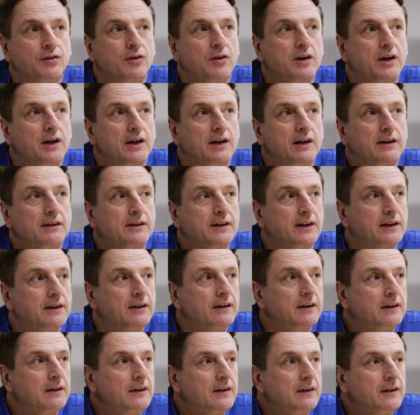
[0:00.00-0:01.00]
for it, and I
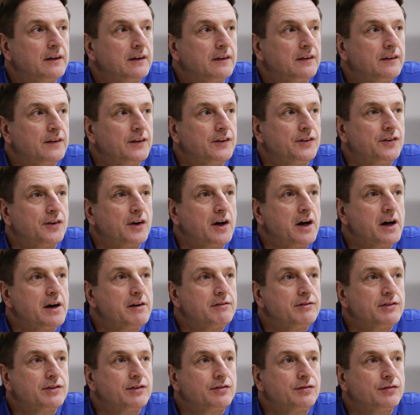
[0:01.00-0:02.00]
think the
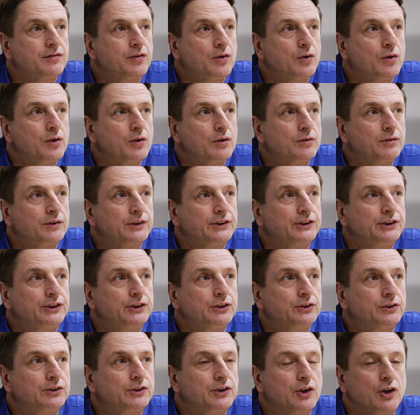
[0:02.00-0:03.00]
drives for
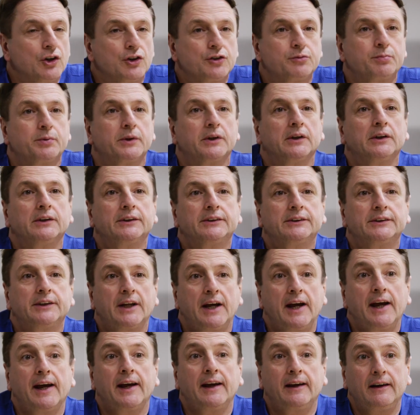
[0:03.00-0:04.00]
reduced hospital
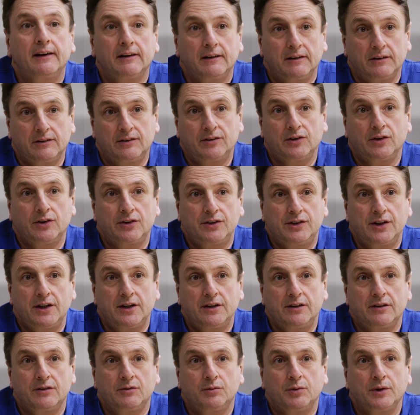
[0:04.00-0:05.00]
stay
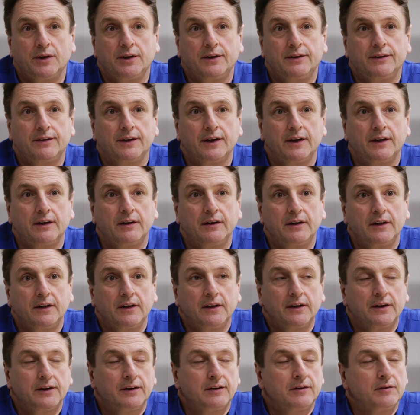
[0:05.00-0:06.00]
associated with
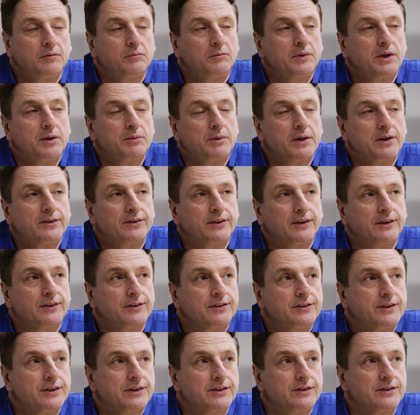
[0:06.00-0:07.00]
minimising
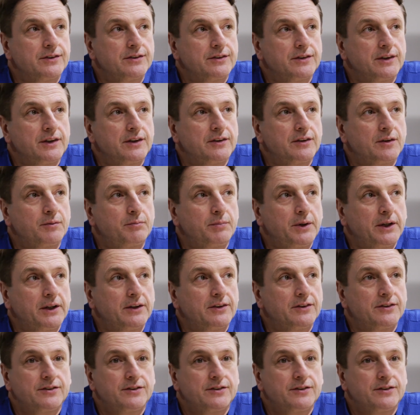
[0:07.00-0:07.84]
incisions is a big